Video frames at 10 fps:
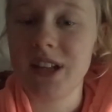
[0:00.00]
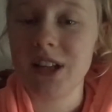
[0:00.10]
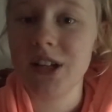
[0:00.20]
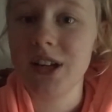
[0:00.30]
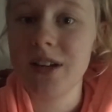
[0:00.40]

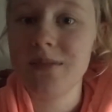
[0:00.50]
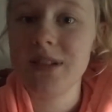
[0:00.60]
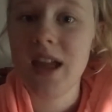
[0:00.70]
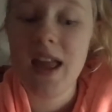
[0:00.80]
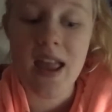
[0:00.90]
kilograms
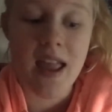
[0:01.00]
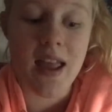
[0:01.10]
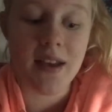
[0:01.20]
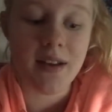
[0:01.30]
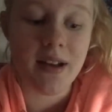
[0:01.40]

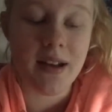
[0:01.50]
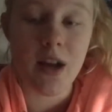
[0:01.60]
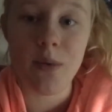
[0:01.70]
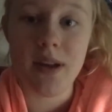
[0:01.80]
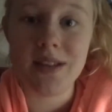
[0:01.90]
and I
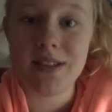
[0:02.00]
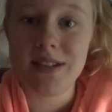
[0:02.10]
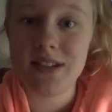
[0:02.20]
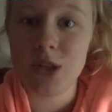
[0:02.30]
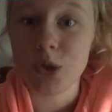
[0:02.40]
now weigh
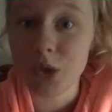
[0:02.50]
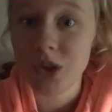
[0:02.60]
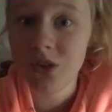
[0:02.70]
62.